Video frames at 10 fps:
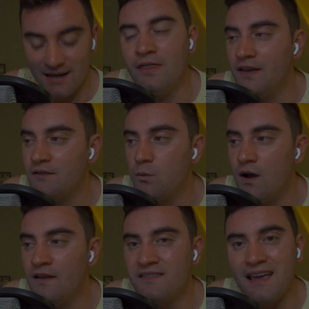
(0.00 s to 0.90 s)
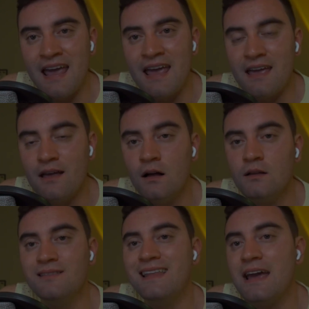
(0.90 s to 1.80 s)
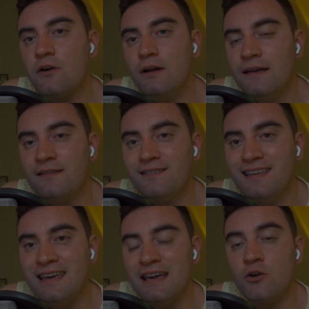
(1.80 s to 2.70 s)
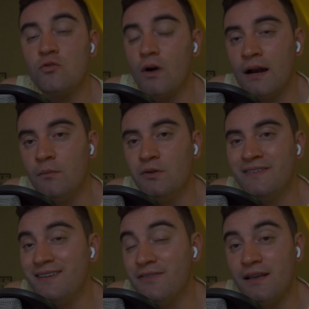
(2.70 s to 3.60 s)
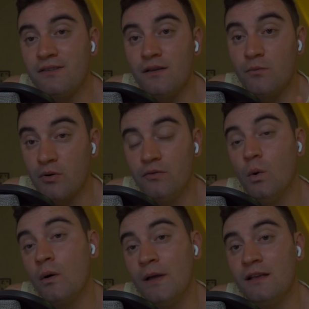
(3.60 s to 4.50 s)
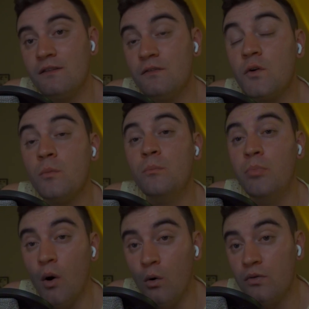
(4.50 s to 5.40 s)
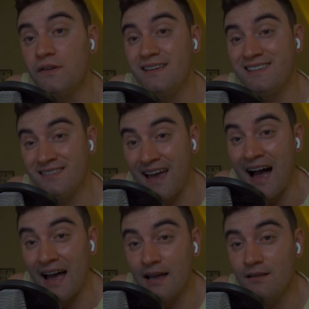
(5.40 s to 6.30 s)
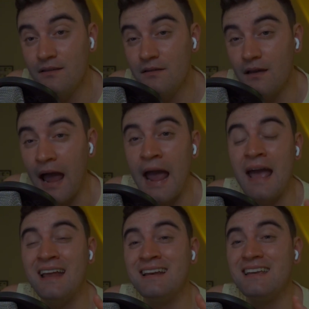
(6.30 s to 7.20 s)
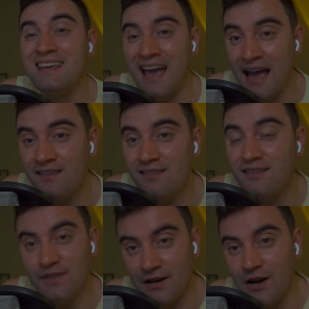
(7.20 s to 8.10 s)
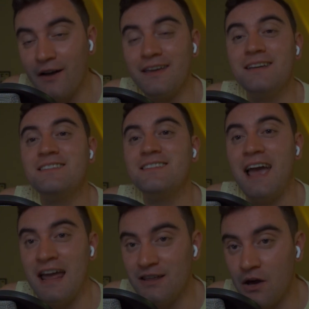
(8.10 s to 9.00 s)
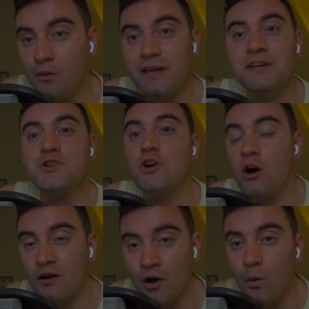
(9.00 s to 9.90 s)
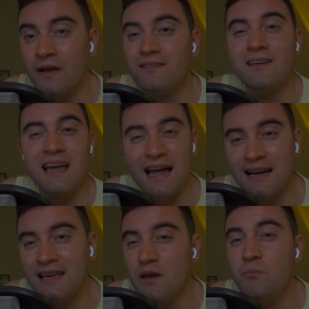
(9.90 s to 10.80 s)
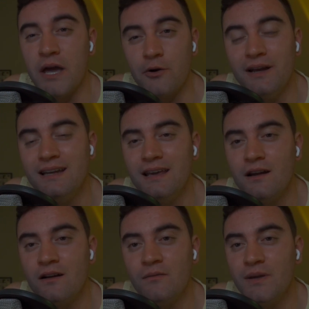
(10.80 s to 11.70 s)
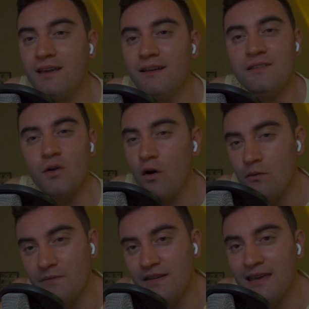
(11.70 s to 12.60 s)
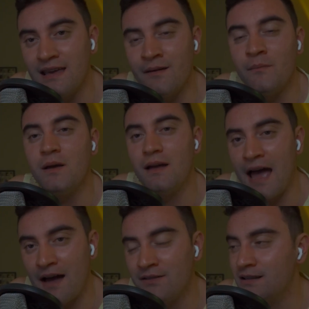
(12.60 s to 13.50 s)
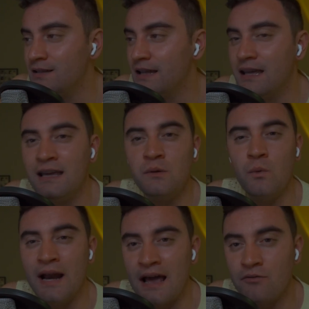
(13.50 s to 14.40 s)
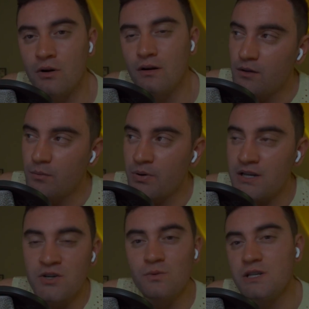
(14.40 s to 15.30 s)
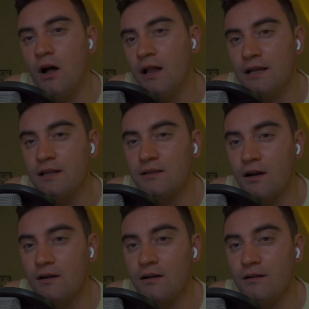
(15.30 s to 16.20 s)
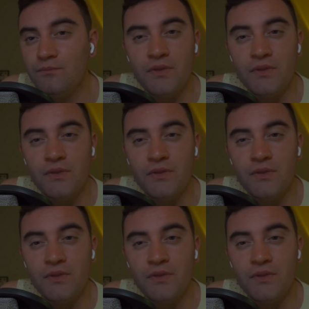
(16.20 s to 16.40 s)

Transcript: This was a hilariously incredible defensive performance for both sides. And yes, the Nuggets and Jokic are going to kind of get buried here because home team having the lead, whatever. The pressure was all on the Thunder.